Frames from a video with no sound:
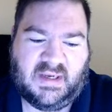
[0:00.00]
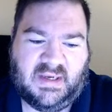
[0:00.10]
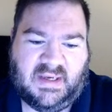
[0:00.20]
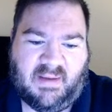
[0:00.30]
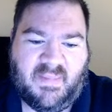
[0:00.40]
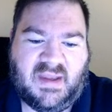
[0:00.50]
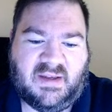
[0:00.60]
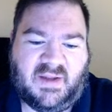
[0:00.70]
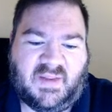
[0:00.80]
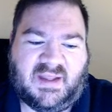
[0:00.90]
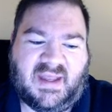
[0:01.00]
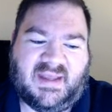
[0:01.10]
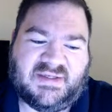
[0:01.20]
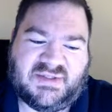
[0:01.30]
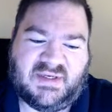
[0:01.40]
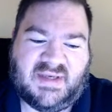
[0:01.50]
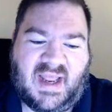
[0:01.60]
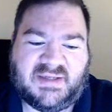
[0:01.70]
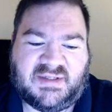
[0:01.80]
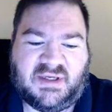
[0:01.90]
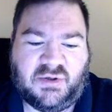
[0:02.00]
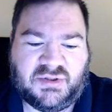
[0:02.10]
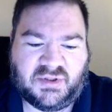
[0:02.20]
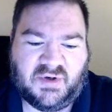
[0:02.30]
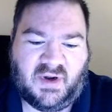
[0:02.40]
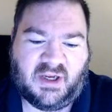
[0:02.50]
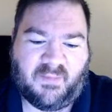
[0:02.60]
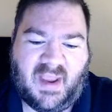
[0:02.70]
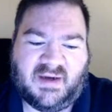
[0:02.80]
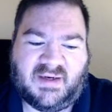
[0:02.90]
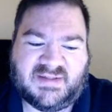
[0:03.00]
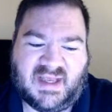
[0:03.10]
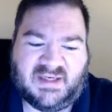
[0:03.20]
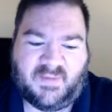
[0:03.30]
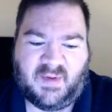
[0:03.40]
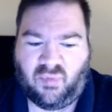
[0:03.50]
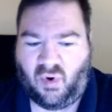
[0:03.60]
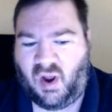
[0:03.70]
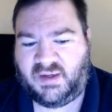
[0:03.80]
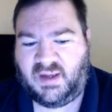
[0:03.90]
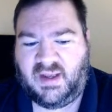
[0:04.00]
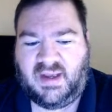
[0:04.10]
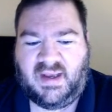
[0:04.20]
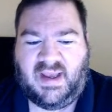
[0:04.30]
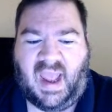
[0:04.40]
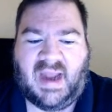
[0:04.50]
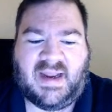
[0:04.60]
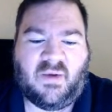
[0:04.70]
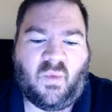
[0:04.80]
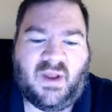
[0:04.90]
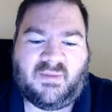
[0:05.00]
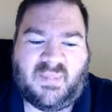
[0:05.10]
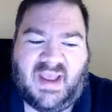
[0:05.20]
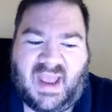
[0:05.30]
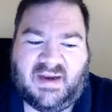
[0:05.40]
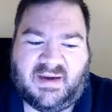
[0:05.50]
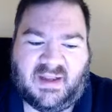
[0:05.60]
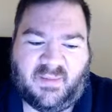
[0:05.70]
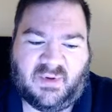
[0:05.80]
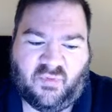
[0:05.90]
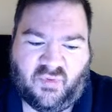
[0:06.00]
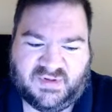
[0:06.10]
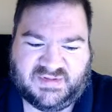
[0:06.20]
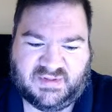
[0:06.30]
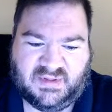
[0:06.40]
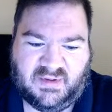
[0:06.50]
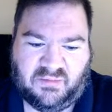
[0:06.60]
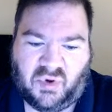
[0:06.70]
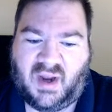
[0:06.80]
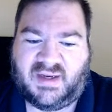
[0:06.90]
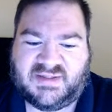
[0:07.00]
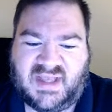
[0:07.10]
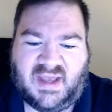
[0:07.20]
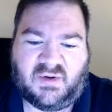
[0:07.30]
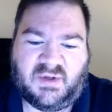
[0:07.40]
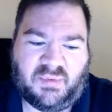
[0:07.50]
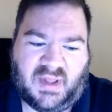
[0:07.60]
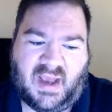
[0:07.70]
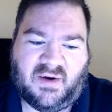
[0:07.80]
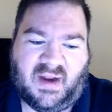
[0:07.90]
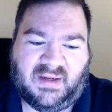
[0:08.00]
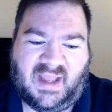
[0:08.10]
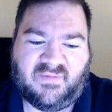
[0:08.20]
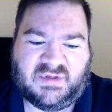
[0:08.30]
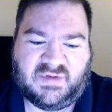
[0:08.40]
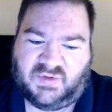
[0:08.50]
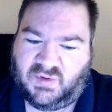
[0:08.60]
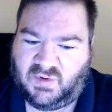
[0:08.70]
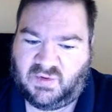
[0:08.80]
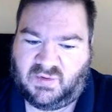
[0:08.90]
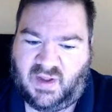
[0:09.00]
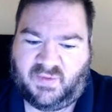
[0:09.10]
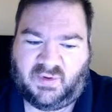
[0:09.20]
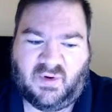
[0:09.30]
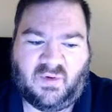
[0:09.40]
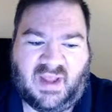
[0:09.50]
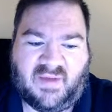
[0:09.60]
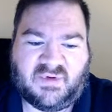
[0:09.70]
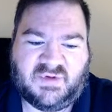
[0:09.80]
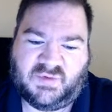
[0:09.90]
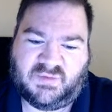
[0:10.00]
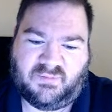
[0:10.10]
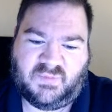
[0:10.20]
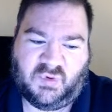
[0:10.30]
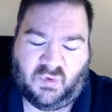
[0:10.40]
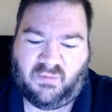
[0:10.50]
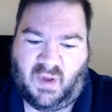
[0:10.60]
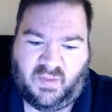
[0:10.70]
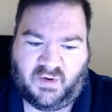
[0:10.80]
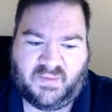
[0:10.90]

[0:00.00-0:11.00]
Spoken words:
Immediately the king sent an executioner and commanded his head to be brought. And he went and beheaded him in prison, brought his head on a platter and gave it to the girl, and the girl gave it to her mother.